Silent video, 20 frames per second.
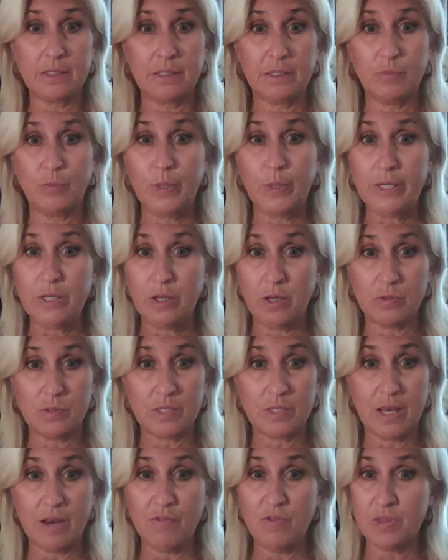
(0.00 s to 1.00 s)

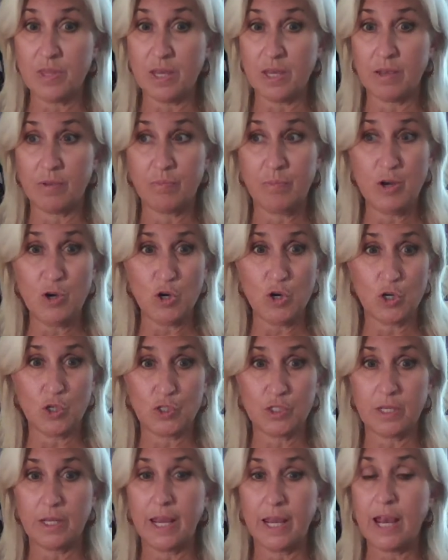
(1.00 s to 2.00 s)
windows, everything,
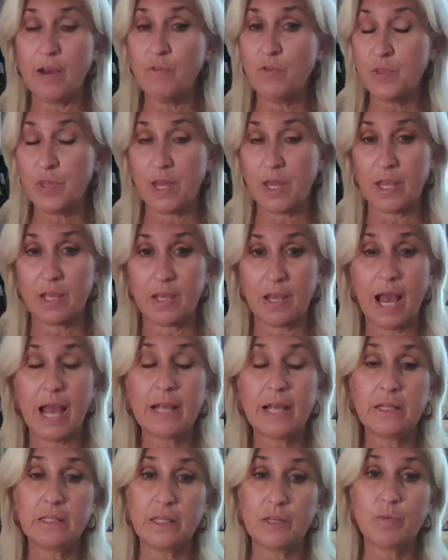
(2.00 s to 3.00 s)
mirrors, everything. I
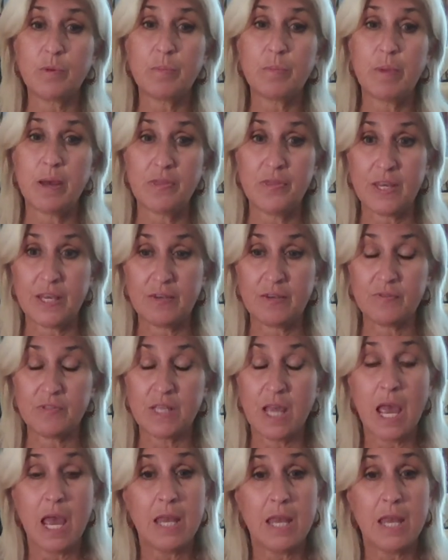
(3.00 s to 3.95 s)
clean with my Thieves.